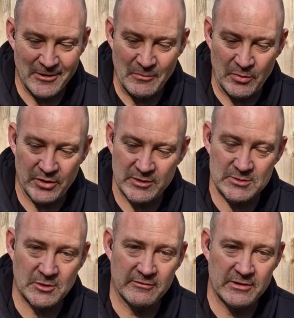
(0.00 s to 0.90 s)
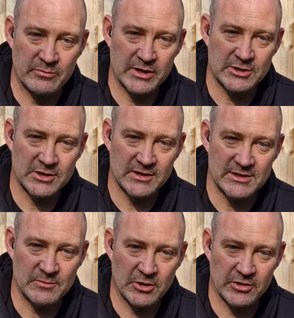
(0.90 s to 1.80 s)
But it was covered in pig shit this
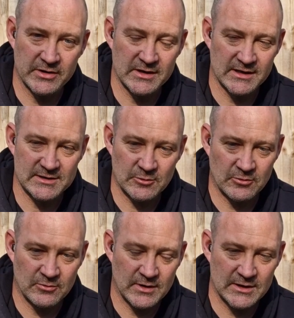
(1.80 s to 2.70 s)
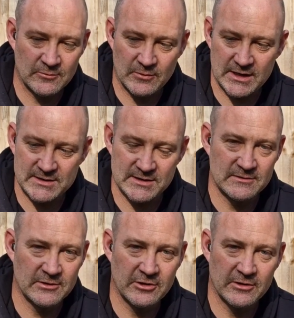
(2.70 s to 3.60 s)
morning. That's all. Why is it
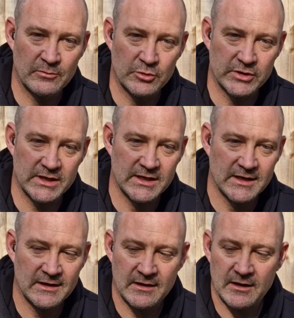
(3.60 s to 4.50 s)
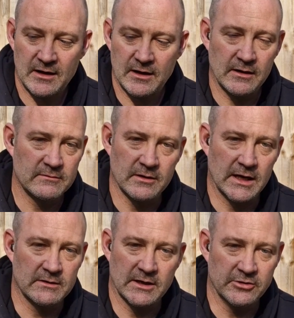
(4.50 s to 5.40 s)
all muddy? I
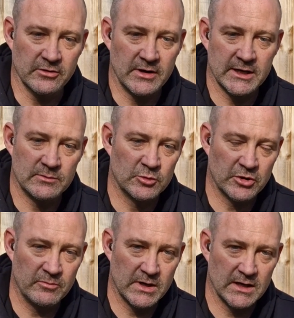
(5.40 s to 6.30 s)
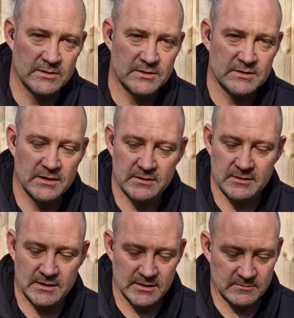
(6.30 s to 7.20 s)
don't know. I had mud on my hands, and
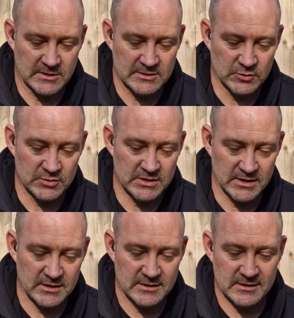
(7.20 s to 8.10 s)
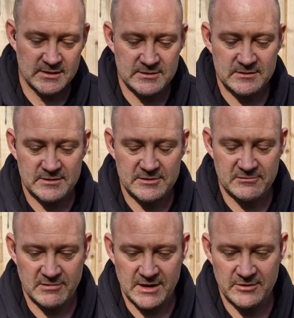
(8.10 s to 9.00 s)
I touched it. I said,
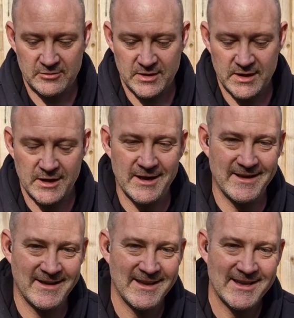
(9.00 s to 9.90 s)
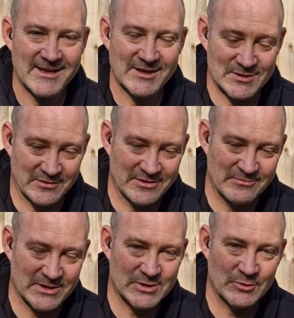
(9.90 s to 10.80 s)
right, okay. Because
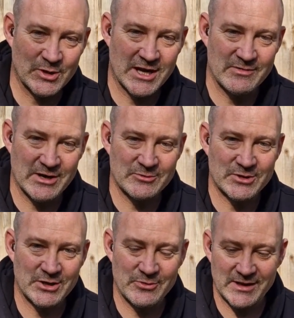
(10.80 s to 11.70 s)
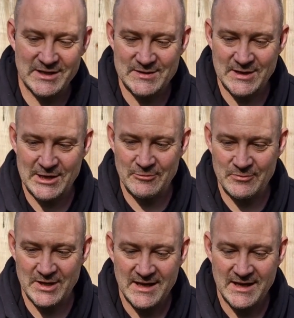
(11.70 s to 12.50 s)
my son came out shooting last night with me.